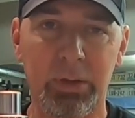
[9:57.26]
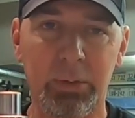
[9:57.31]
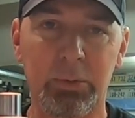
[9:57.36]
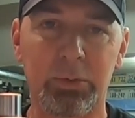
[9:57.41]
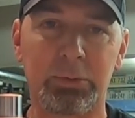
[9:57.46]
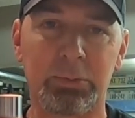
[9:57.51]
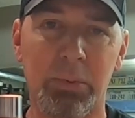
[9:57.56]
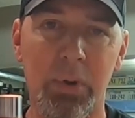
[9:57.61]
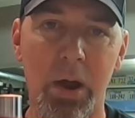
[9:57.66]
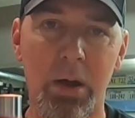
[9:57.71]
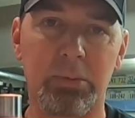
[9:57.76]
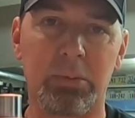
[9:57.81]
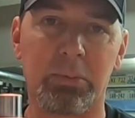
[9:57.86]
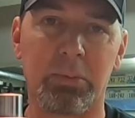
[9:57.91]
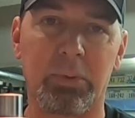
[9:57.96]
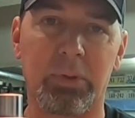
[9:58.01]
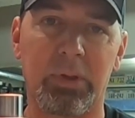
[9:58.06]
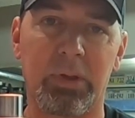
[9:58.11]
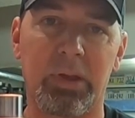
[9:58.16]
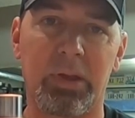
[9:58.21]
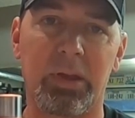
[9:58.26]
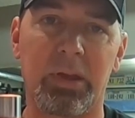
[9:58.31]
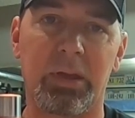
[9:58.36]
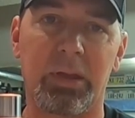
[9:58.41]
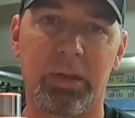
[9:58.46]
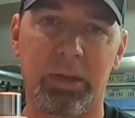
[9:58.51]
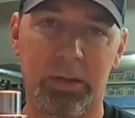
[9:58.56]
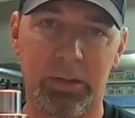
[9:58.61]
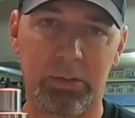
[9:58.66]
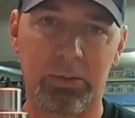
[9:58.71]
it was probably
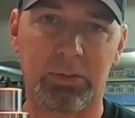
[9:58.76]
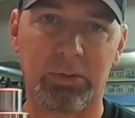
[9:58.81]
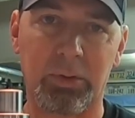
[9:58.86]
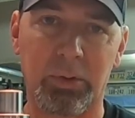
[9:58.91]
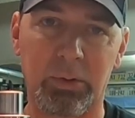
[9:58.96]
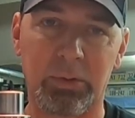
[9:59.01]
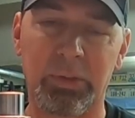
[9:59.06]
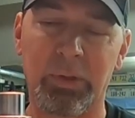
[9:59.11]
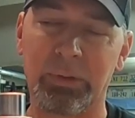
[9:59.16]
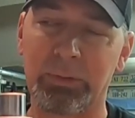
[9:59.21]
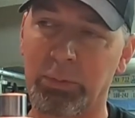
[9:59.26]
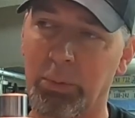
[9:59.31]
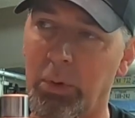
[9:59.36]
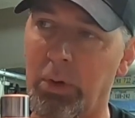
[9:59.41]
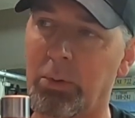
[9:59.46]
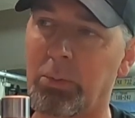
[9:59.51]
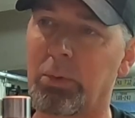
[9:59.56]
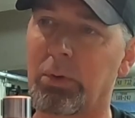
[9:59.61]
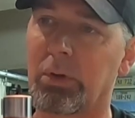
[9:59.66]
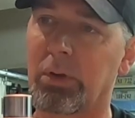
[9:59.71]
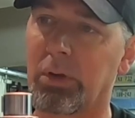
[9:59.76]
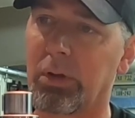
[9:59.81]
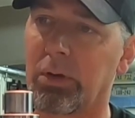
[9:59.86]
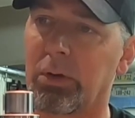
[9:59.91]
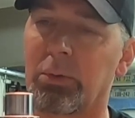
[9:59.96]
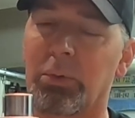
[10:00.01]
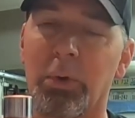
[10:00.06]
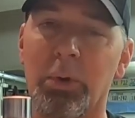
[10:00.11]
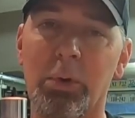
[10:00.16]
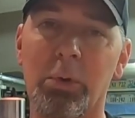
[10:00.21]
heat soak. That's what we're going to
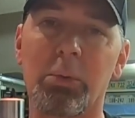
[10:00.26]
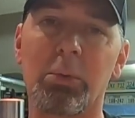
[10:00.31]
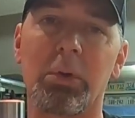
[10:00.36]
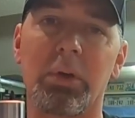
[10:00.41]
roll